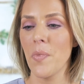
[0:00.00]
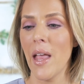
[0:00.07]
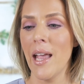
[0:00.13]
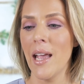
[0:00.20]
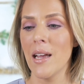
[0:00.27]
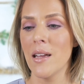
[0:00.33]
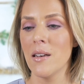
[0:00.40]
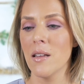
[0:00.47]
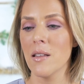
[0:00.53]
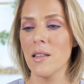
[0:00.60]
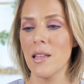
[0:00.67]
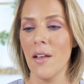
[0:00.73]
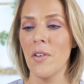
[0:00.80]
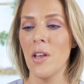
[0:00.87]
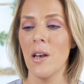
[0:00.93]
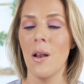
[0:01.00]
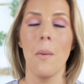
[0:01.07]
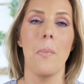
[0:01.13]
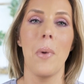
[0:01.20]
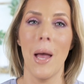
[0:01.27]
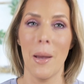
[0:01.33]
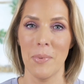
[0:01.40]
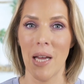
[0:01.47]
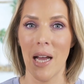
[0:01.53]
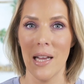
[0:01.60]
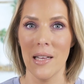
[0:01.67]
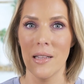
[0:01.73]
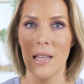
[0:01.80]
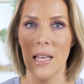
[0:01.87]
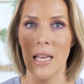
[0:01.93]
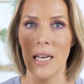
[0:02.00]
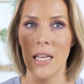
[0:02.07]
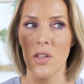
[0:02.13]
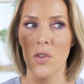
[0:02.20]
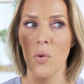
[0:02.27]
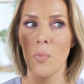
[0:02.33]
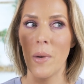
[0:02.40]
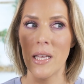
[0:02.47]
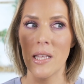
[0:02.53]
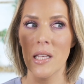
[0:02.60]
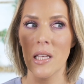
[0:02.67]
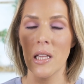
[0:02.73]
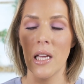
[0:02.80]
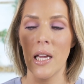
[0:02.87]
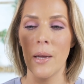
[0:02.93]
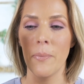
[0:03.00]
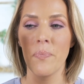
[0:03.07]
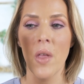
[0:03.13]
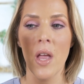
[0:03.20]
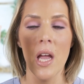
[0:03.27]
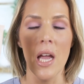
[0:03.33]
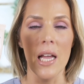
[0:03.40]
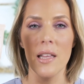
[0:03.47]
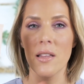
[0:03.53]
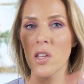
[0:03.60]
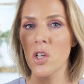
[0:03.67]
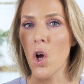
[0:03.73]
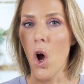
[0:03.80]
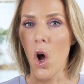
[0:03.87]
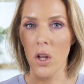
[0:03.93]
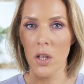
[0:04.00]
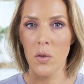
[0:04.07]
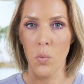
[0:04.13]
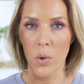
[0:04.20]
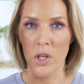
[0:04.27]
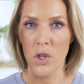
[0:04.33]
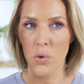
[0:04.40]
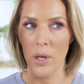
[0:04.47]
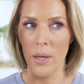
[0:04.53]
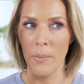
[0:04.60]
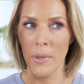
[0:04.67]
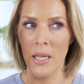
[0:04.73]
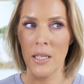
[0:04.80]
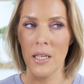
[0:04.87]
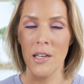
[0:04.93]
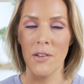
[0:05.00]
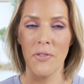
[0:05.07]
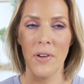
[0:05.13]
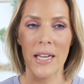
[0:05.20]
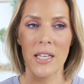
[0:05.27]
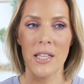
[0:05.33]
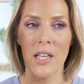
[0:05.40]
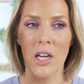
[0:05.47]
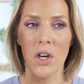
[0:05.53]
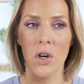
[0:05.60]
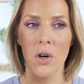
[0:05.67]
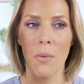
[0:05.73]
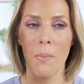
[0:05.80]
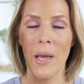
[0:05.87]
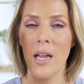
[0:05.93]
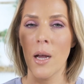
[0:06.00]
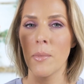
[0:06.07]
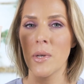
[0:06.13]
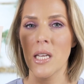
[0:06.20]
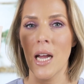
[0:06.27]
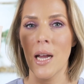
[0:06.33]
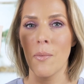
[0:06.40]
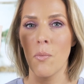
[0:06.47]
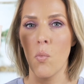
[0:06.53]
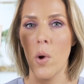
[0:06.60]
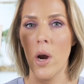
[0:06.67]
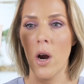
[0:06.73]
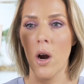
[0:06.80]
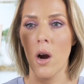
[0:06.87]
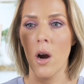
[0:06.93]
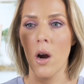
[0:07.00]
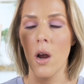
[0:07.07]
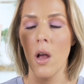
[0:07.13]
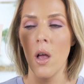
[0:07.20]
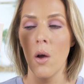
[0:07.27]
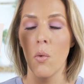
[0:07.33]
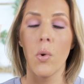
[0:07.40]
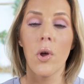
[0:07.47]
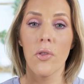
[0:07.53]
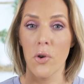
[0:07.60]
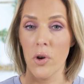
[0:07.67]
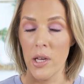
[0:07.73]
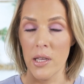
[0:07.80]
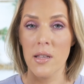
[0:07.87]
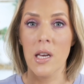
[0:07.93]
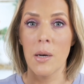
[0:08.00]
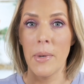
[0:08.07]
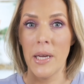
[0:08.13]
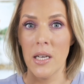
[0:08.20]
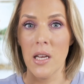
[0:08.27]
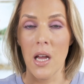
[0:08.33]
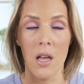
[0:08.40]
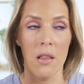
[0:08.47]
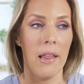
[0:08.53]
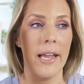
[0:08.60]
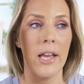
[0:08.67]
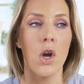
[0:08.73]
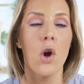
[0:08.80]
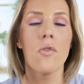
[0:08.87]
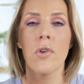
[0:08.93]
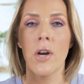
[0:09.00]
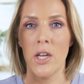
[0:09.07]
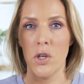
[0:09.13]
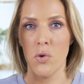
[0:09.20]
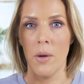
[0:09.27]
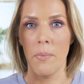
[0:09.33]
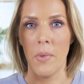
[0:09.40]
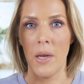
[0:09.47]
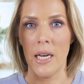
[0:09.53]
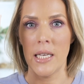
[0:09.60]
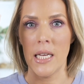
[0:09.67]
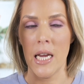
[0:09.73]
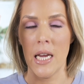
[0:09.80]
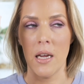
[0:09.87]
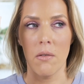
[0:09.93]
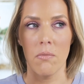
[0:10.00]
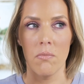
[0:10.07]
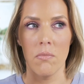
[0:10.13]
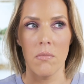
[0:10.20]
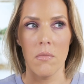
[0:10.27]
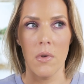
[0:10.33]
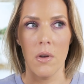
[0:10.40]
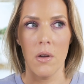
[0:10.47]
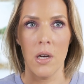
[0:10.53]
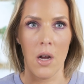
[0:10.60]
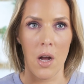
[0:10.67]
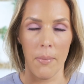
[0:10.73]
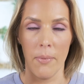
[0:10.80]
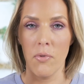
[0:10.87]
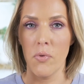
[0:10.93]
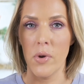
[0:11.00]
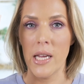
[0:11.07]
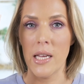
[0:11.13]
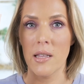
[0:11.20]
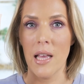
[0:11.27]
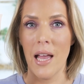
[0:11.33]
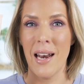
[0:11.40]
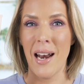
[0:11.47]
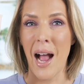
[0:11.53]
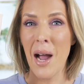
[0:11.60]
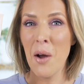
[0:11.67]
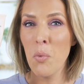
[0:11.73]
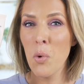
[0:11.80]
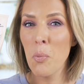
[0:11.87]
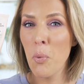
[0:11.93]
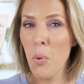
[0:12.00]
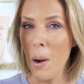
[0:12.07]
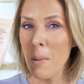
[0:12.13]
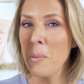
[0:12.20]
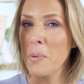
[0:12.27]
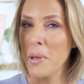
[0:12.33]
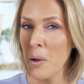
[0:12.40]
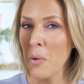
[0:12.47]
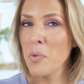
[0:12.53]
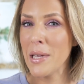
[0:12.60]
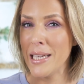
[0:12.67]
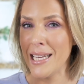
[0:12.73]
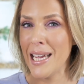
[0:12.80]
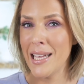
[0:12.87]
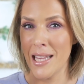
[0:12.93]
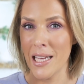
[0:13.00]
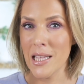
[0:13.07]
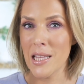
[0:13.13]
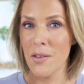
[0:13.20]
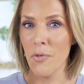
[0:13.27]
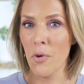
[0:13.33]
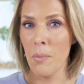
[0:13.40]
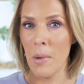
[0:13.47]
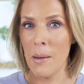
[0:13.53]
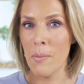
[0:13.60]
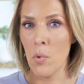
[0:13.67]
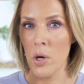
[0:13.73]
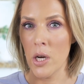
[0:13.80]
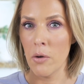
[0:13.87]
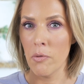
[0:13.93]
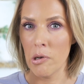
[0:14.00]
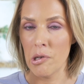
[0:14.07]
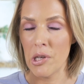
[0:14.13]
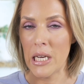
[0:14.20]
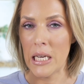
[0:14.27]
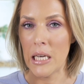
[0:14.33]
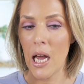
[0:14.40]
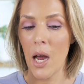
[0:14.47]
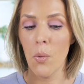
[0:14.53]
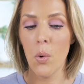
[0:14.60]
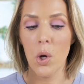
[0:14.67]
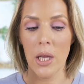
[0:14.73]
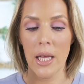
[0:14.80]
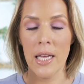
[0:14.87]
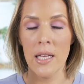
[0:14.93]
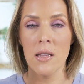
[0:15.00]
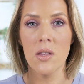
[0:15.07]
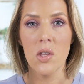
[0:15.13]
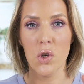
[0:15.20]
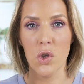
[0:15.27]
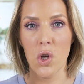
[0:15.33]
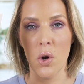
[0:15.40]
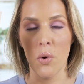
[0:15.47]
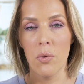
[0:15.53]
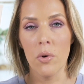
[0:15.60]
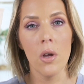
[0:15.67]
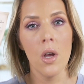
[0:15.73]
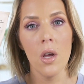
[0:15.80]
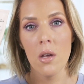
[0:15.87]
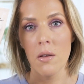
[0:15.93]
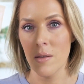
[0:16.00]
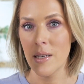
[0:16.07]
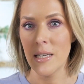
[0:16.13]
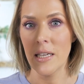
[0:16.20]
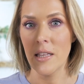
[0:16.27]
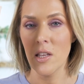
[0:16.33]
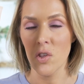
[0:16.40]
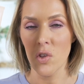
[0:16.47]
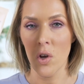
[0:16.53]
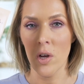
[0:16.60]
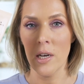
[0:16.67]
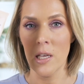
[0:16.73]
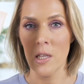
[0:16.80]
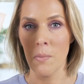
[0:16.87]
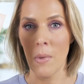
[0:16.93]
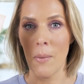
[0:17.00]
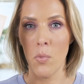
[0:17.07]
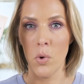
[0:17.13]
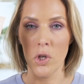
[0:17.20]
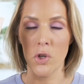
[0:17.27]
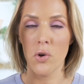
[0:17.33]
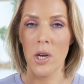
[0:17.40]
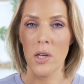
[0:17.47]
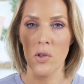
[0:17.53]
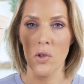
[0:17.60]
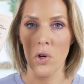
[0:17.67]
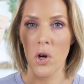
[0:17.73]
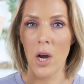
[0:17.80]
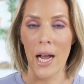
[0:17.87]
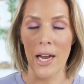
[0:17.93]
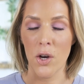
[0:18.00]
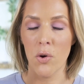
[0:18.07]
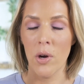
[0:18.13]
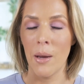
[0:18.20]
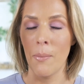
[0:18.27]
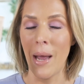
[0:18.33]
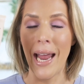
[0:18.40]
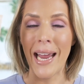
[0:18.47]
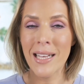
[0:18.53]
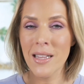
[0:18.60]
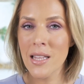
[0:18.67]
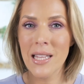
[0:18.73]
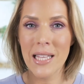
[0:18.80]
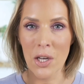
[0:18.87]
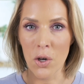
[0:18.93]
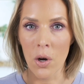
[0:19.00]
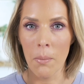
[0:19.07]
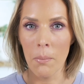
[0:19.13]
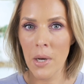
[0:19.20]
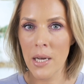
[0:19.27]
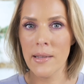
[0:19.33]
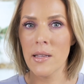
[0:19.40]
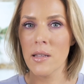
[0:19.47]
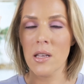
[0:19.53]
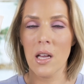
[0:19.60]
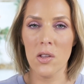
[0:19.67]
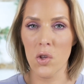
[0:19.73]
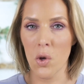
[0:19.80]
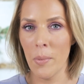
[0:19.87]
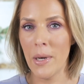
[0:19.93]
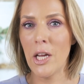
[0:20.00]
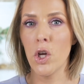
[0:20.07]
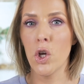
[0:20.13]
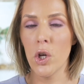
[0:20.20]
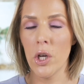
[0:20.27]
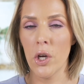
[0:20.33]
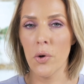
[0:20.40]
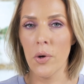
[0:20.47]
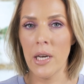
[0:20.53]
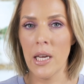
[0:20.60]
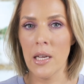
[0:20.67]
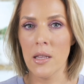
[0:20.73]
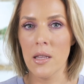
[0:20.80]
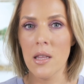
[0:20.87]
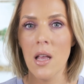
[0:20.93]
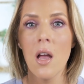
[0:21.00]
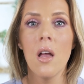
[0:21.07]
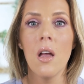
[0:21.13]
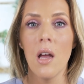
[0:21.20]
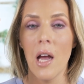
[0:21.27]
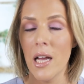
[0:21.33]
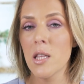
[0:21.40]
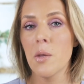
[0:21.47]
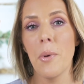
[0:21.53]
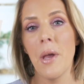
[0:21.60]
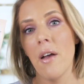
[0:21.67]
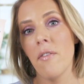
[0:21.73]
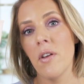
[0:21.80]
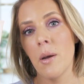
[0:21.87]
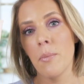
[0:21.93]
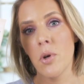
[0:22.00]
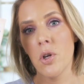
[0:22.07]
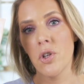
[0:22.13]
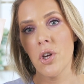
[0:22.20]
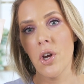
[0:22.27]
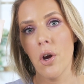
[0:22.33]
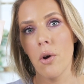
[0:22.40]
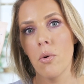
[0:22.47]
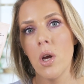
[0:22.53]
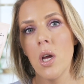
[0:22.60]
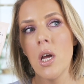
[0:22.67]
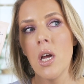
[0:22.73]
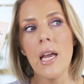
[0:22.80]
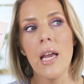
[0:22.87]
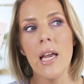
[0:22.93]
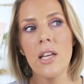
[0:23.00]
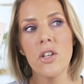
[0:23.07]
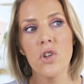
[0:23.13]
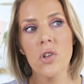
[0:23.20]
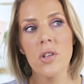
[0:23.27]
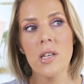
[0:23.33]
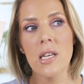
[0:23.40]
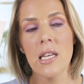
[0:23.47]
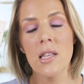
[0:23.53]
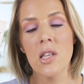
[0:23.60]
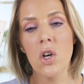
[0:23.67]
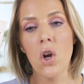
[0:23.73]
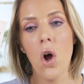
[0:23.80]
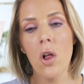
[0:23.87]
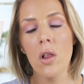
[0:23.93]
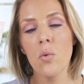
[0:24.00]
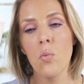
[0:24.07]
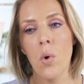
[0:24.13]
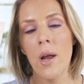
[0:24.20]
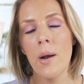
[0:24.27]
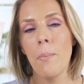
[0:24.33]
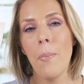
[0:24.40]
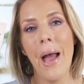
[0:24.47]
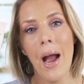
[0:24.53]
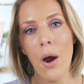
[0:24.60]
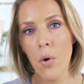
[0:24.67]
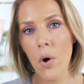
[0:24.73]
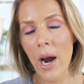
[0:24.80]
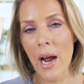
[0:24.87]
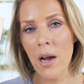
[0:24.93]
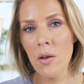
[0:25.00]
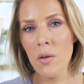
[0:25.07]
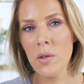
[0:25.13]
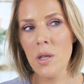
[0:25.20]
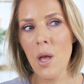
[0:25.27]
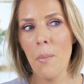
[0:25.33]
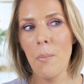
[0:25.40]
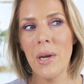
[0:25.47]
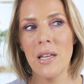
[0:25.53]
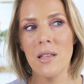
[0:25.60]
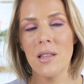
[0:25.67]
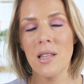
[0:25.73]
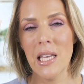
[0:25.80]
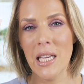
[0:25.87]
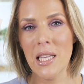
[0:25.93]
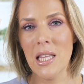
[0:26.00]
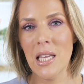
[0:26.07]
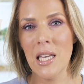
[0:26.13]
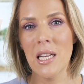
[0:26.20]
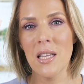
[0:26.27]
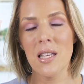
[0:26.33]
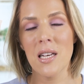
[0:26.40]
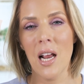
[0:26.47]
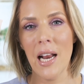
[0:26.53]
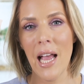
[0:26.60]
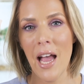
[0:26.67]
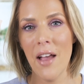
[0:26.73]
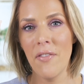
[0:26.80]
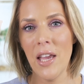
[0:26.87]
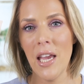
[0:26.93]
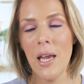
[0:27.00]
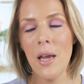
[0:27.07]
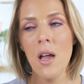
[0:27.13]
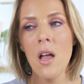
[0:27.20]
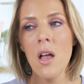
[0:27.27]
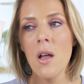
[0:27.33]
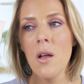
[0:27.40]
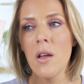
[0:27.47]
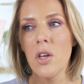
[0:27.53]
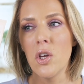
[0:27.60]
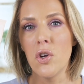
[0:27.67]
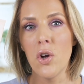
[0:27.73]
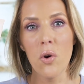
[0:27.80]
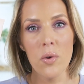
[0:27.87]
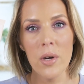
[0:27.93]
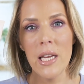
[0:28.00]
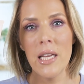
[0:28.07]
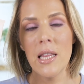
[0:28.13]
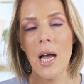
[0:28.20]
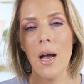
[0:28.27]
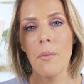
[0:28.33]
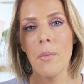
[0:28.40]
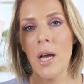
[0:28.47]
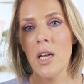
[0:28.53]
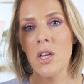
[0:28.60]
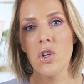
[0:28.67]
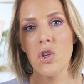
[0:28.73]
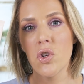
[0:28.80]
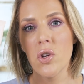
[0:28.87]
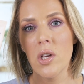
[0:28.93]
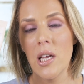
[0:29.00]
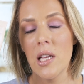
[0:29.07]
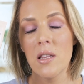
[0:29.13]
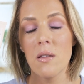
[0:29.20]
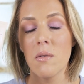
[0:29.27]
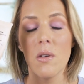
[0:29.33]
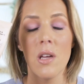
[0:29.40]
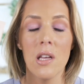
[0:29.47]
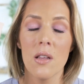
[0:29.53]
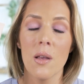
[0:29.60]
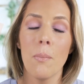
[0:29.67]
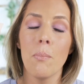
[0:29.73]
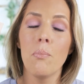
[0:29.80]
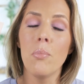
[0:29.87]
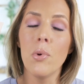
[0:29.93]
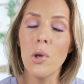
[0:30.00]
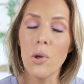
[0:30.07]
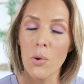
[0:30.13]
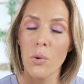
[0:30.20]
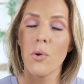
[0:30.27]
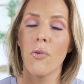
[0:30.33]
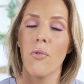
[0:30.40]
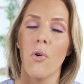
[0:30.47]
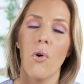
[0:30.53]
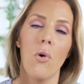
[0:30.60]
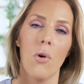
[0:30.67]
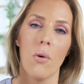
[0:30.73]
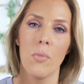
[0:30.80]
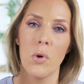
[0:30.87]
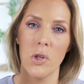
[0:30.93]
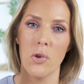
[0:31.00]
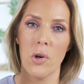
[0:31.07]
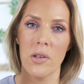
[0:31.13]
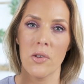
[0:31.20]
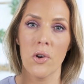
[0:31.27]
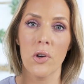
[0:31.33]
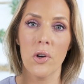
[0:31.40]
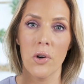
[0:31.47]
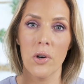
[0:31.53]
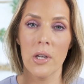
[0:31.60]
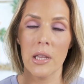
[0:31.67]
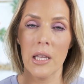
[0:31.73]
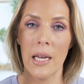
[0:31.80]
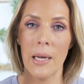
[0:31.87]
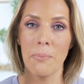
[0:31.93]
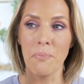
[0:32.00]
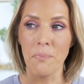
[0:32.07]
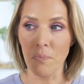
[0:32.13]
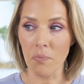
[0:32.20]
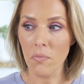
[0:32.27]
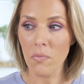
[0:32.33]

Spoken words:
and 7 peptides in it. So basically, it's an all-in-one treatment. In fact, there may come a time where, well, there is gonna be like an overnight trip that I take in a couple of weeks, and I will probably only take this for my morning routine. I will cleanse, tone, stick this on as my moisturizer, eye cream, and serum because it's got so many good ingredients, SPF, and I'm good to go. It just is an all-in-one powerhouse, but it sinks in, it's not heavy. You don't need that much. It's a beautiful moisturizer and currently